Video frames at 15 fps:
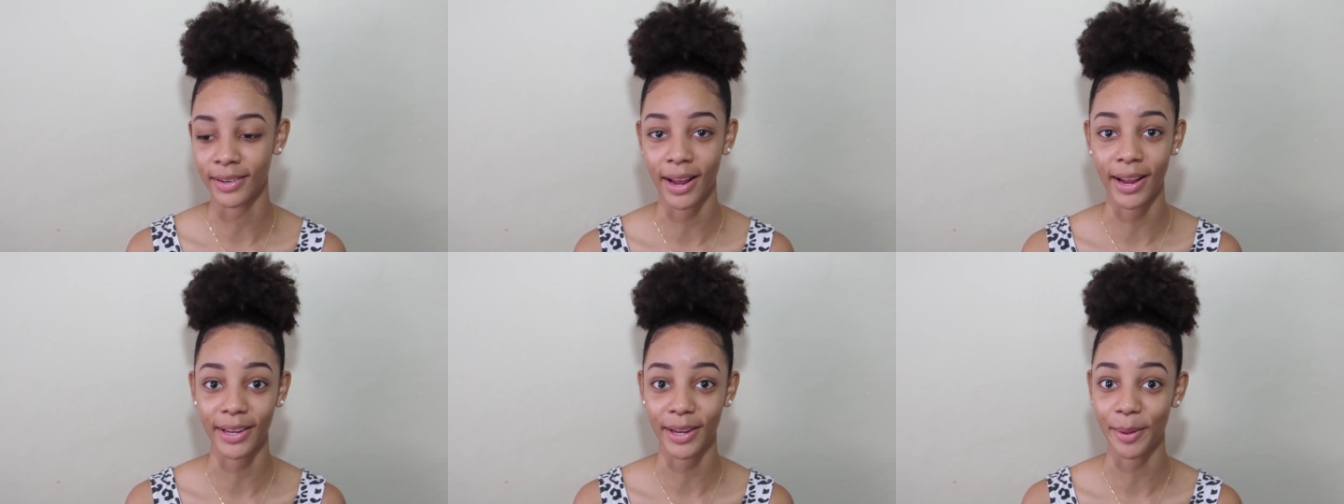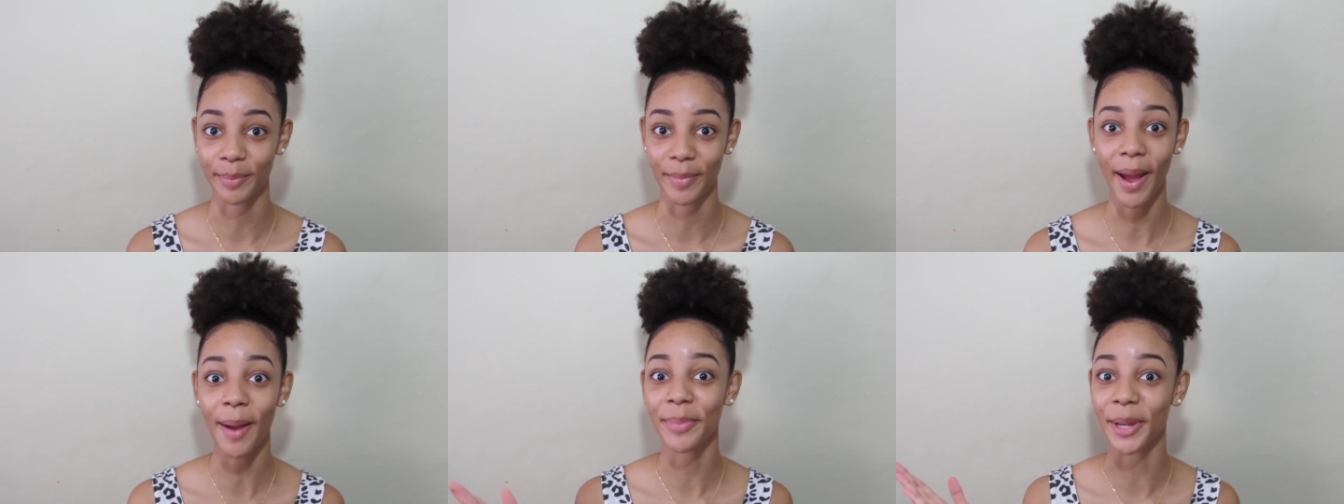I am
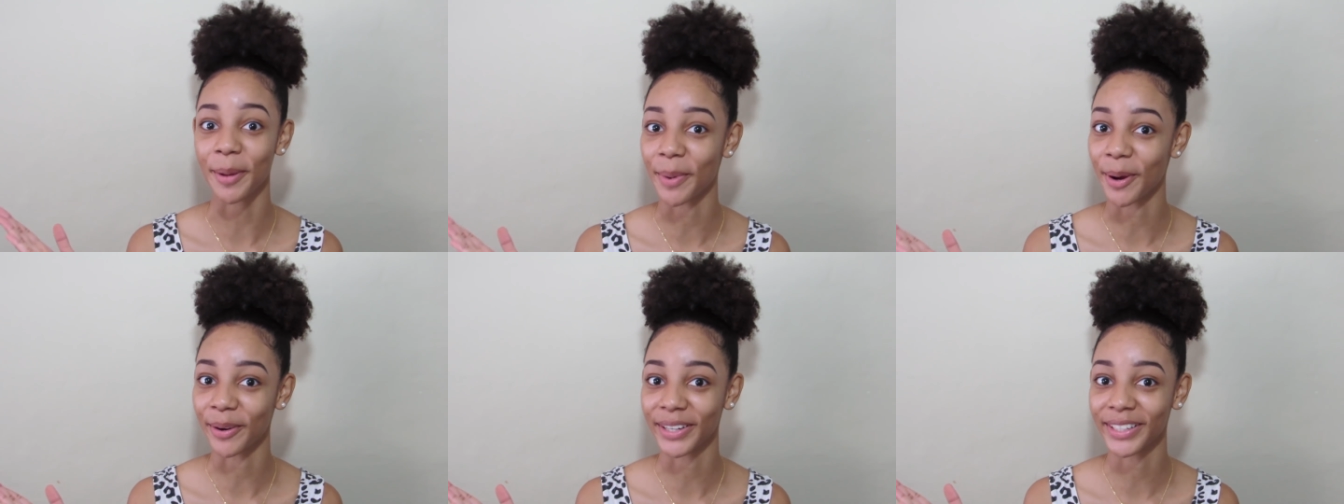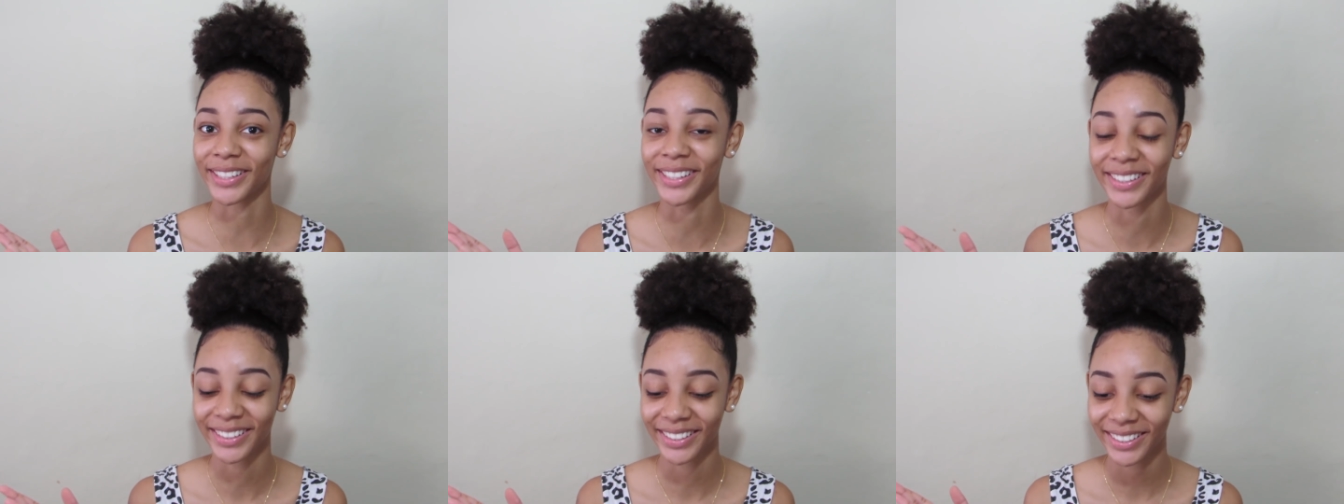happy about
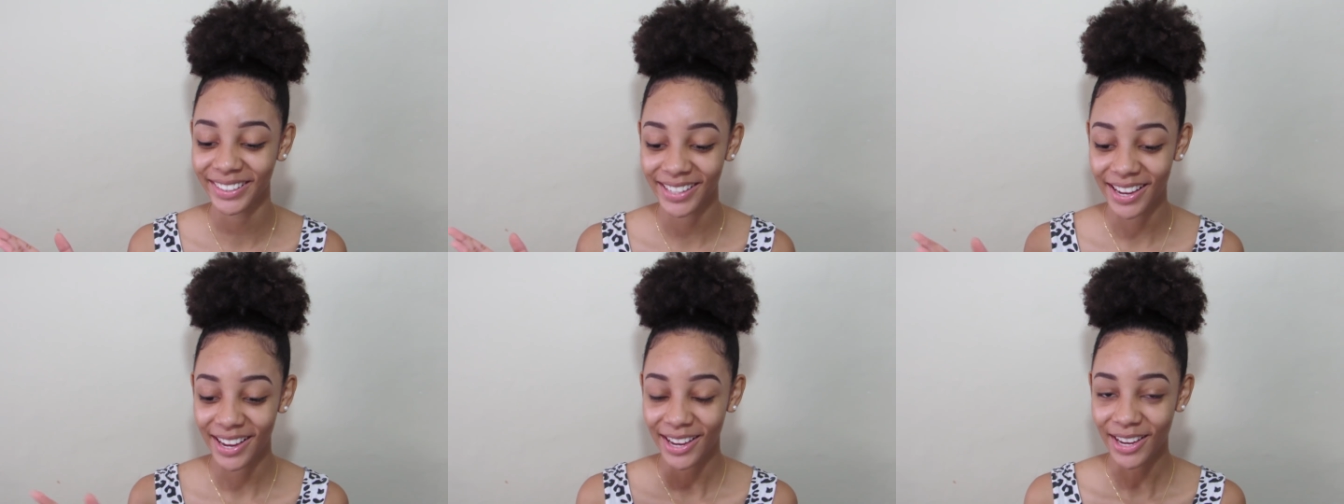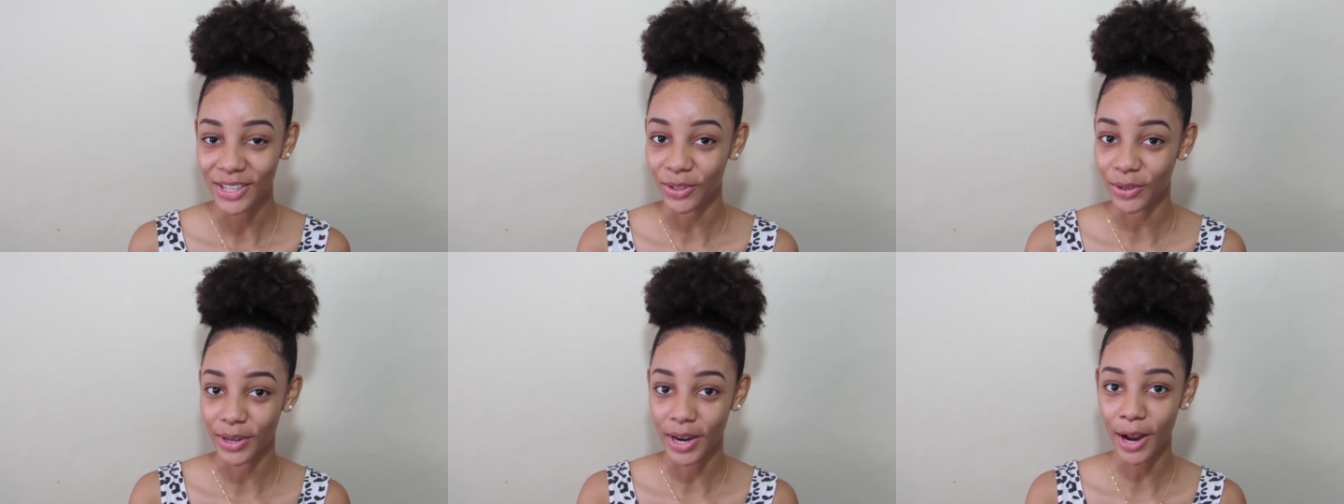it.
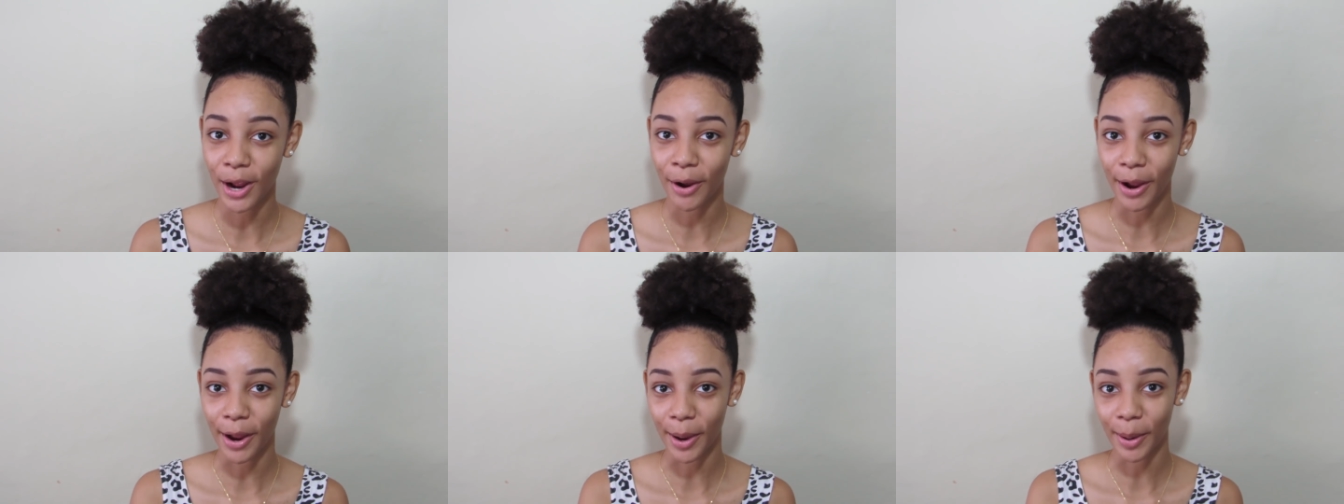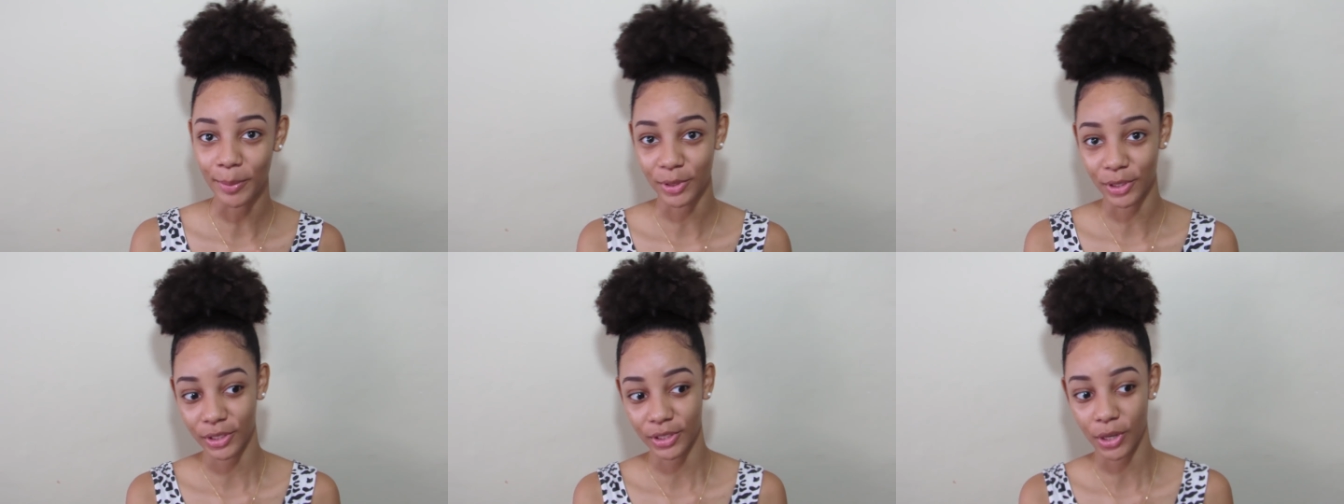So now I'm
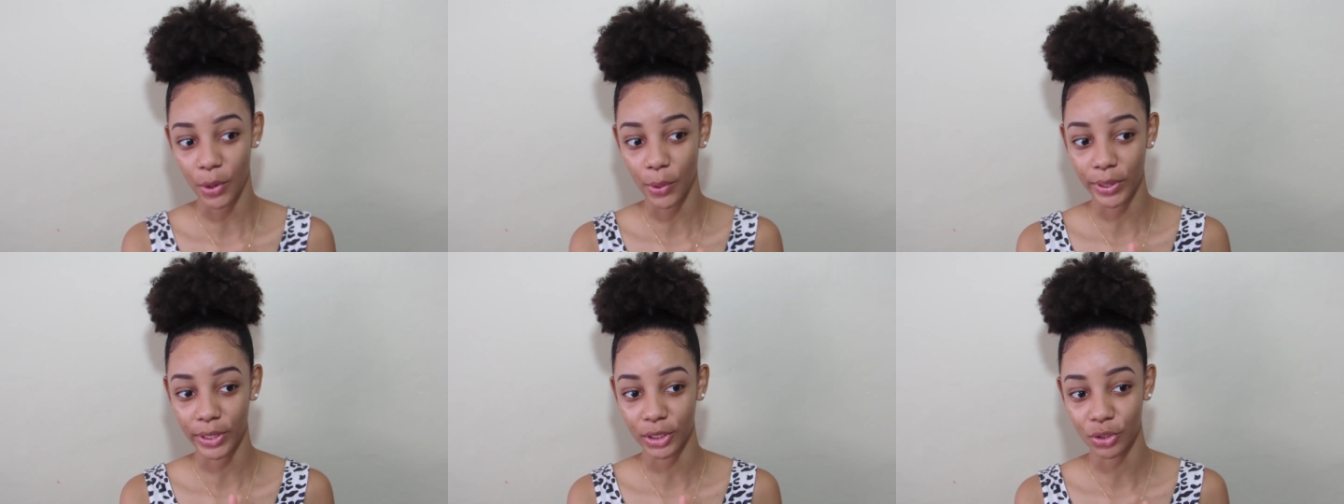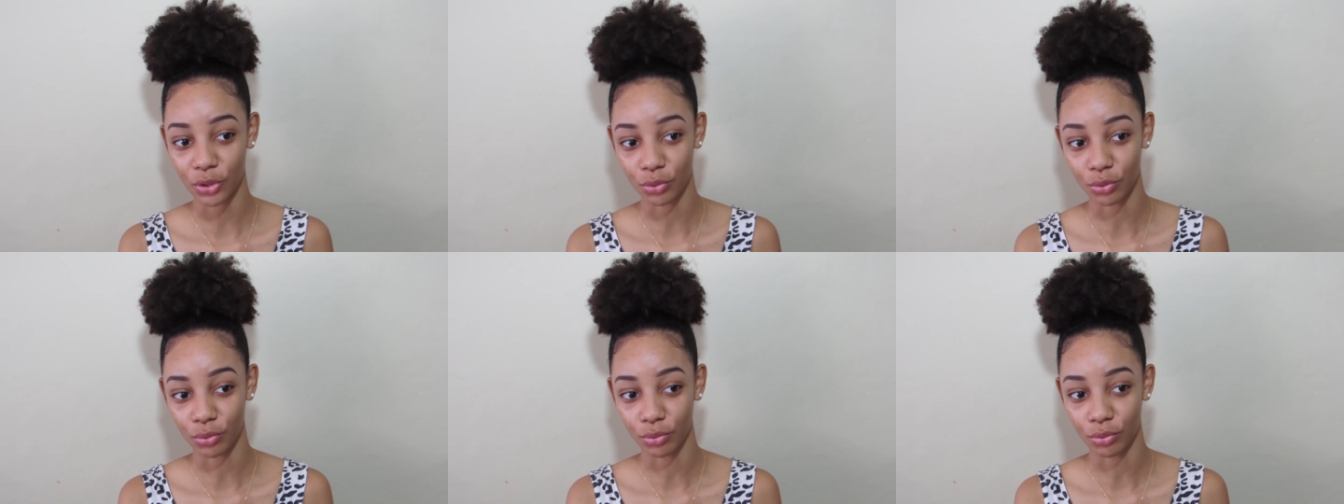just going
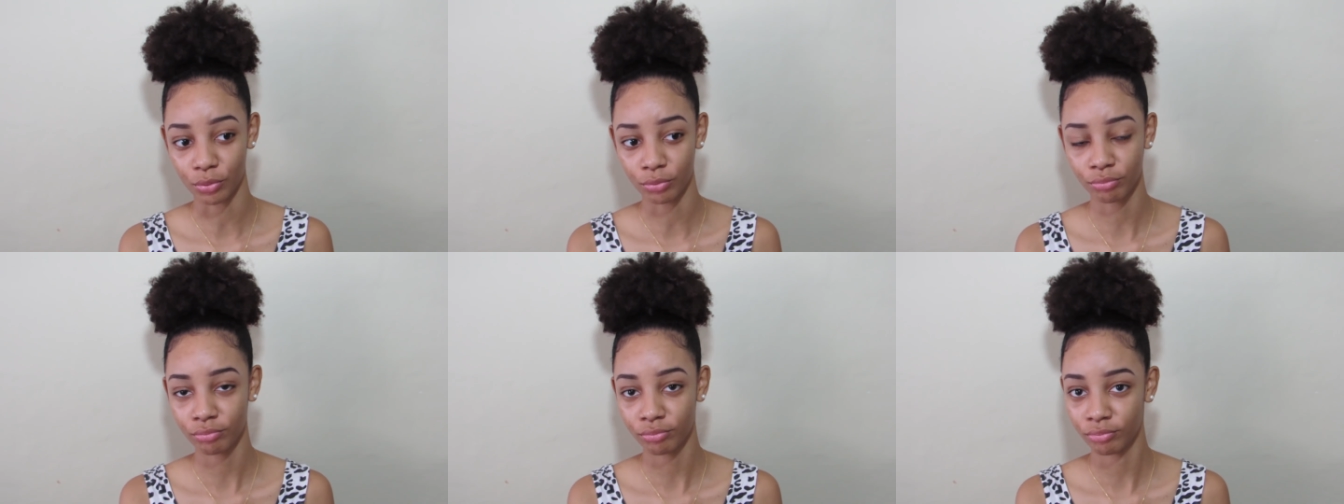to